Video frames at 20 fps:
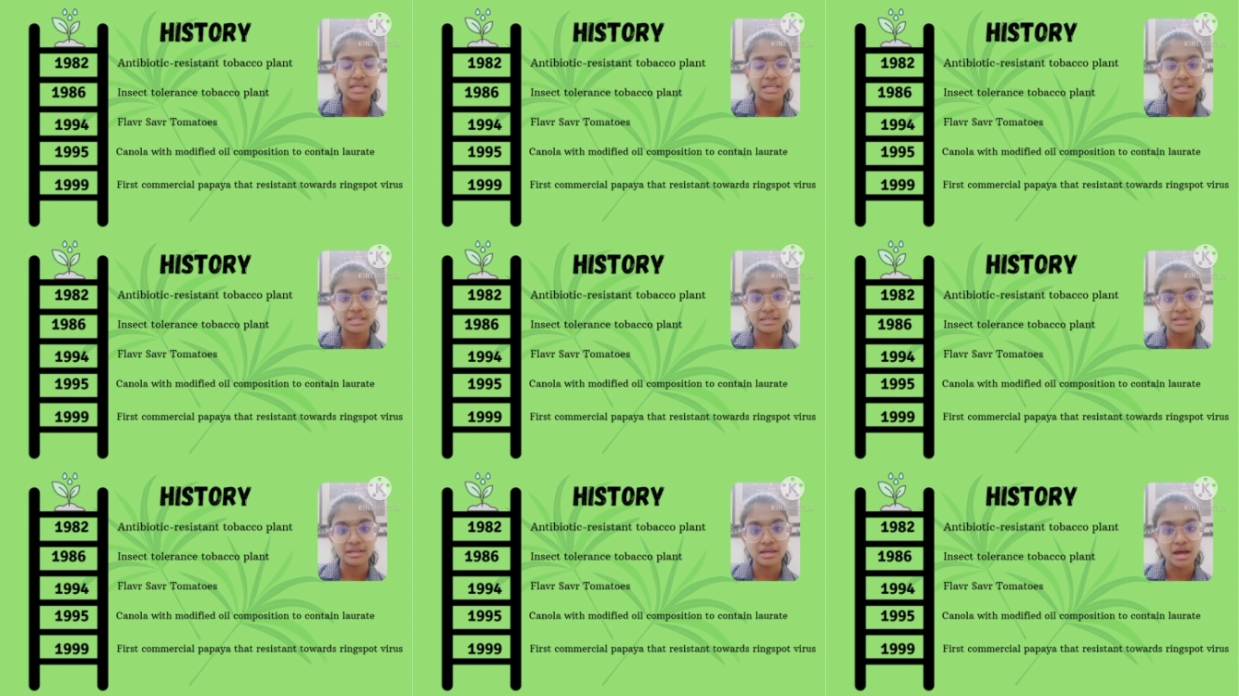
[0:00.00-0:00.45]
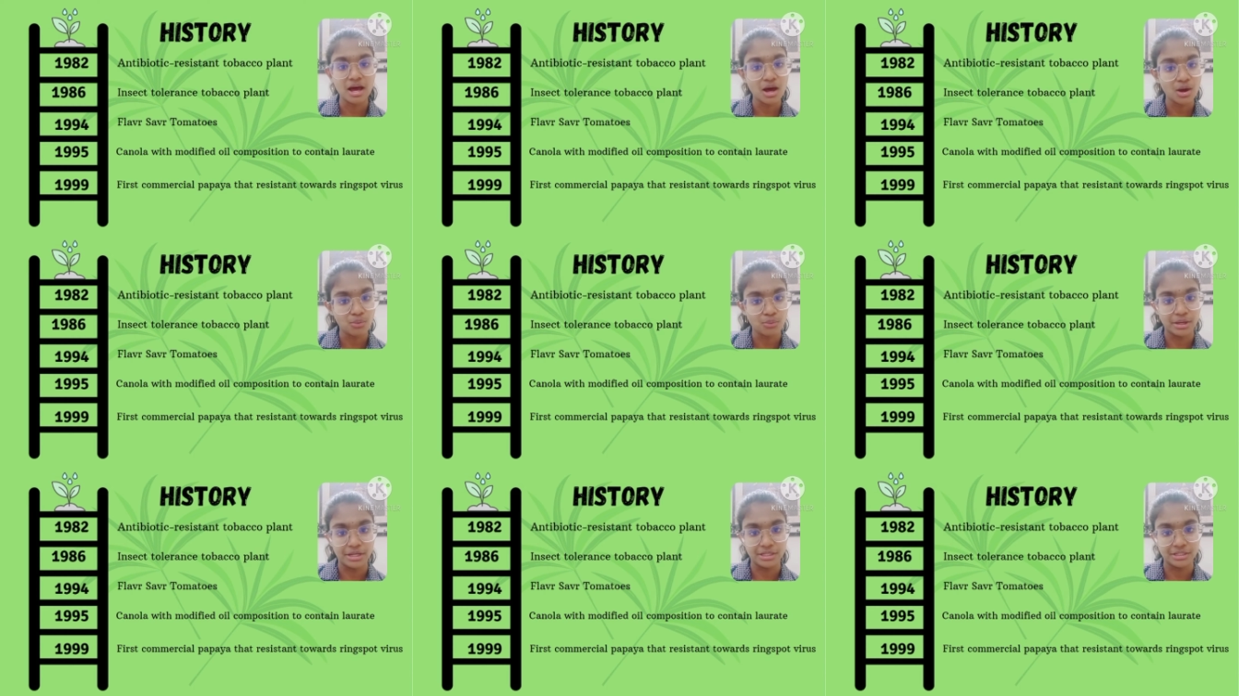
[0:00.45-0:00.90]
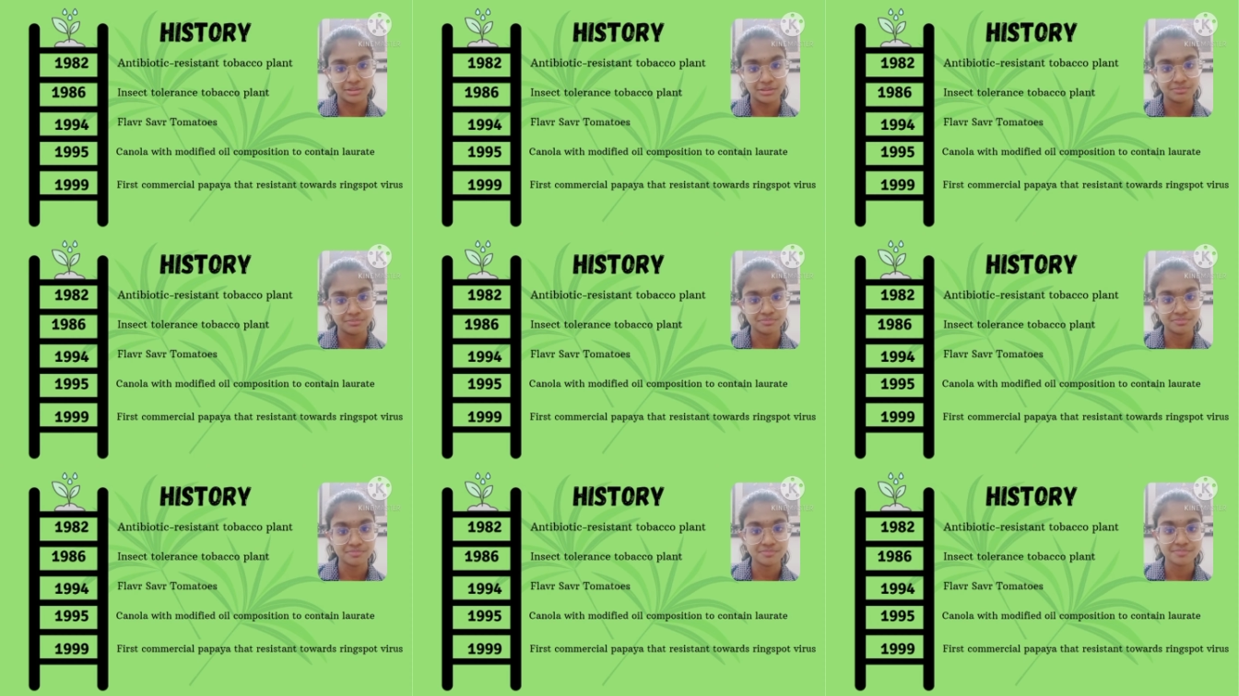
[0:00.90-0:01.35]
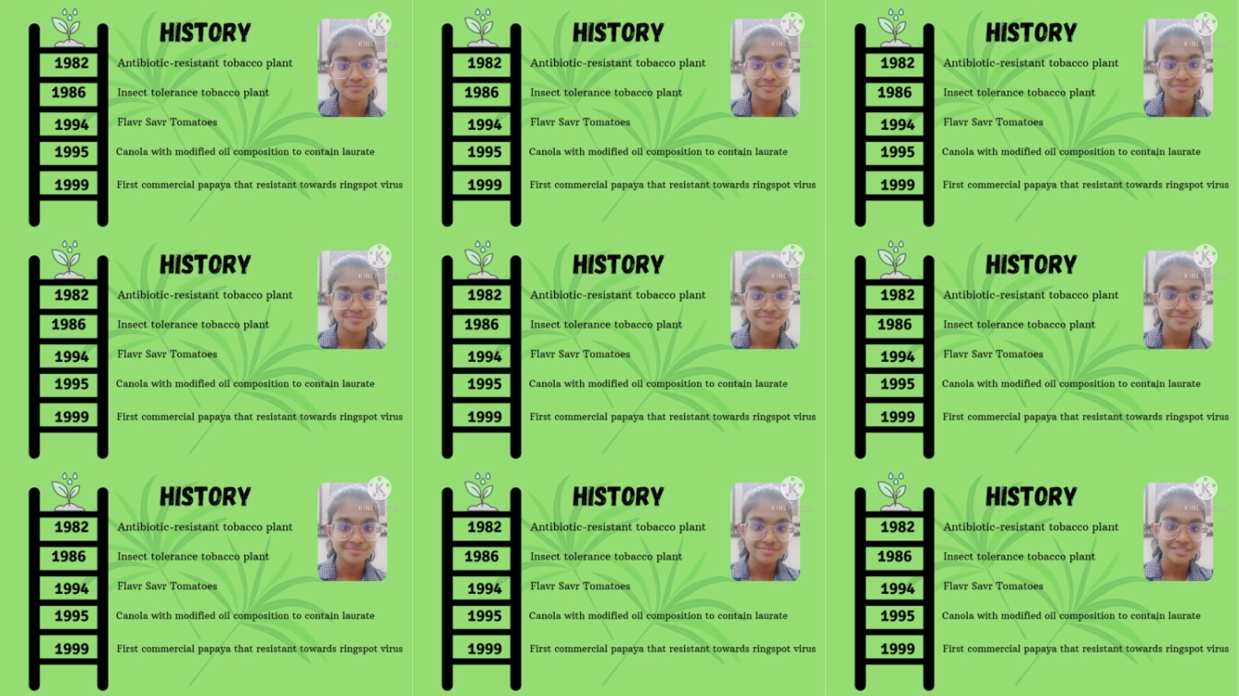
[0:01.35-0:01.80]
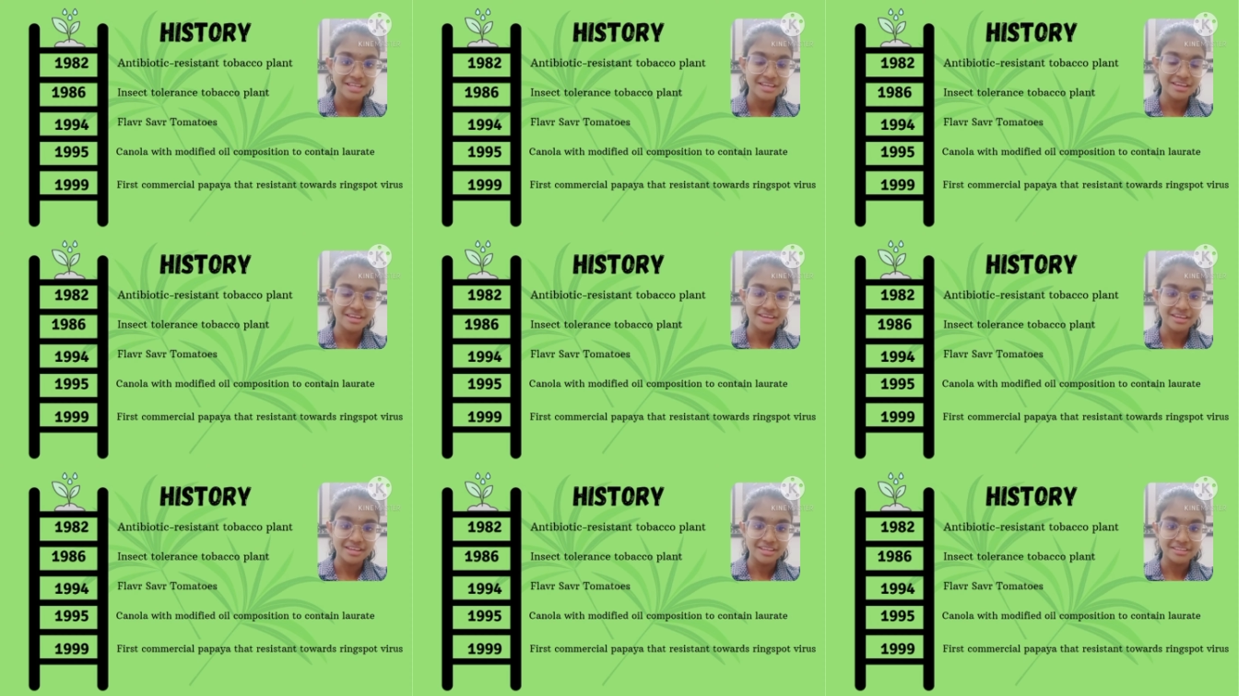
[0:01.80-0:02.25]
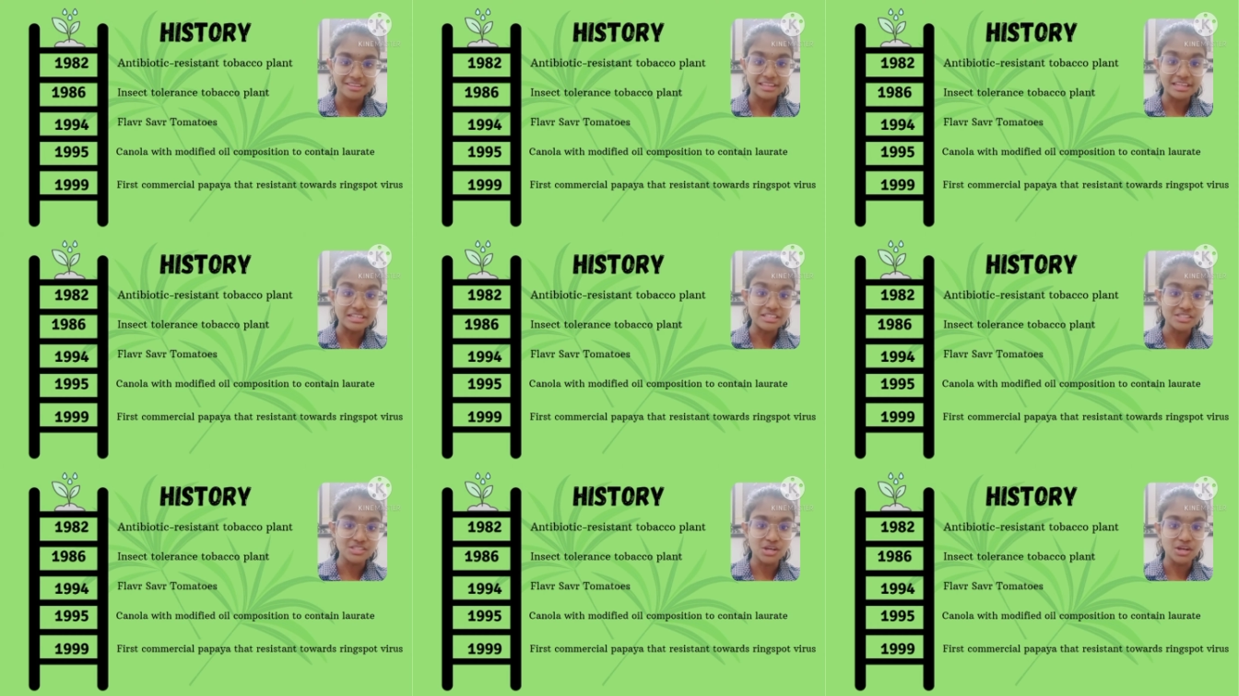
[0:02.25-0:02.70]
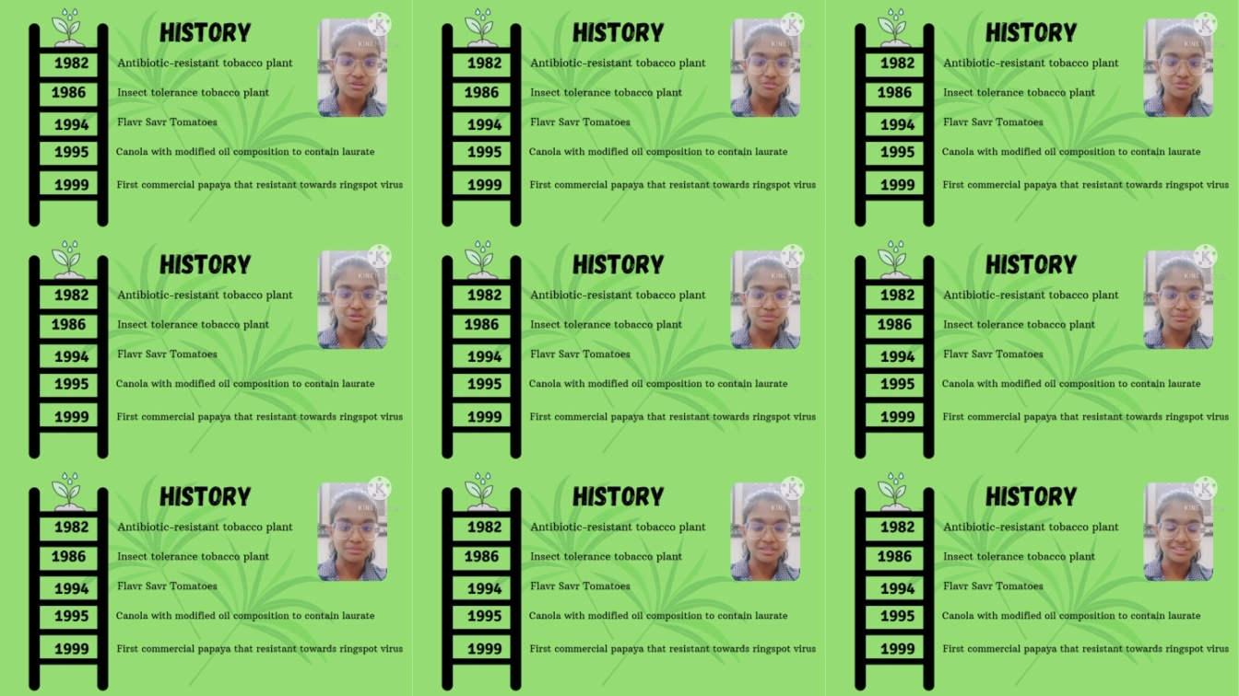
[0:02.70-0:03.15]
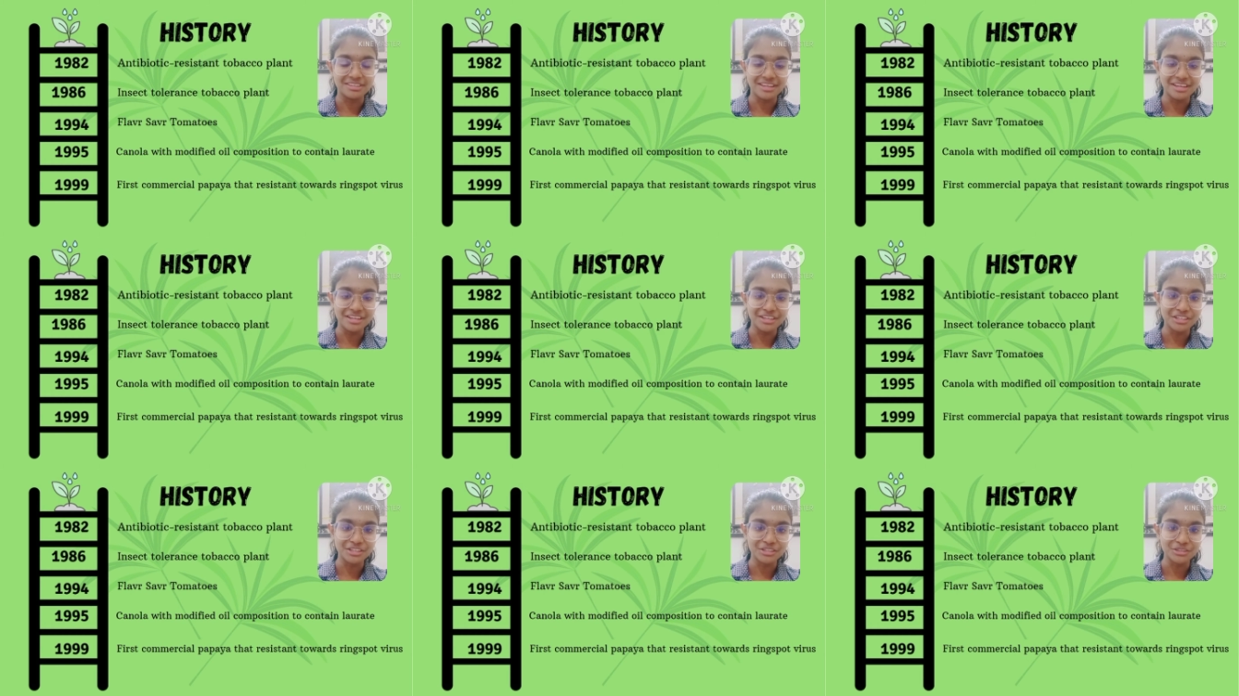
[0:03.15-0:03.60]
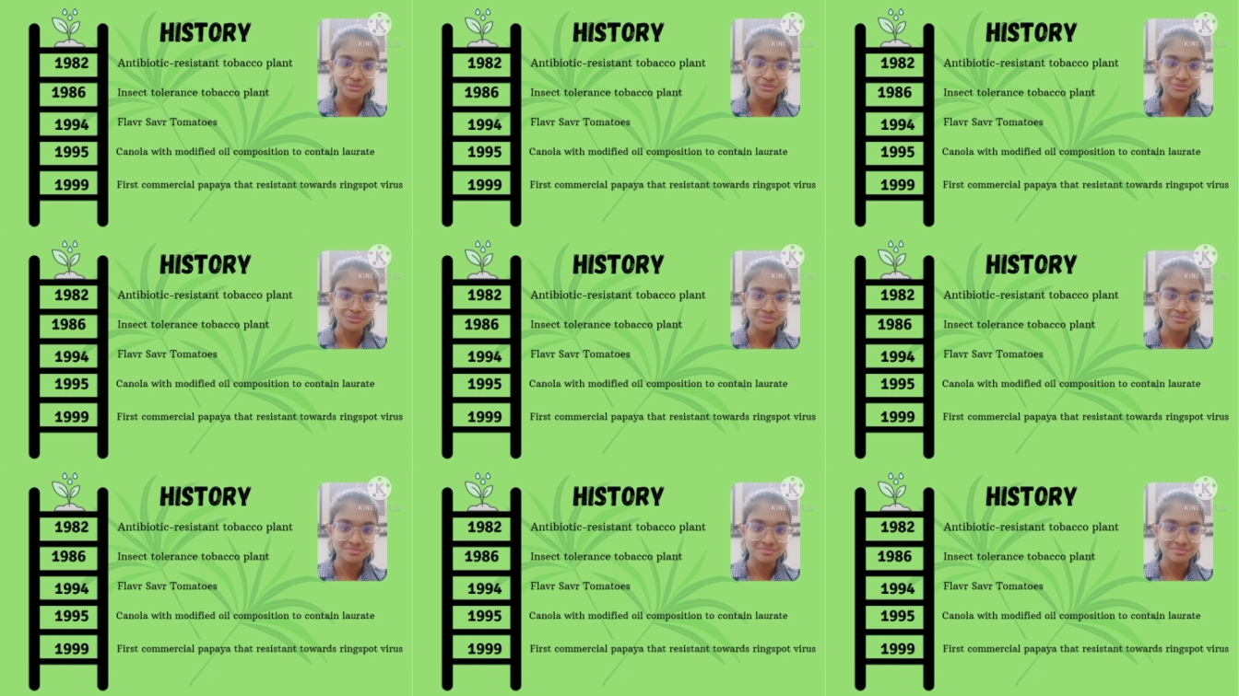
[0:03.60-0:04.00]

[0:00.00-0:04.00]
in Hawaii. That is all from me. Thank you.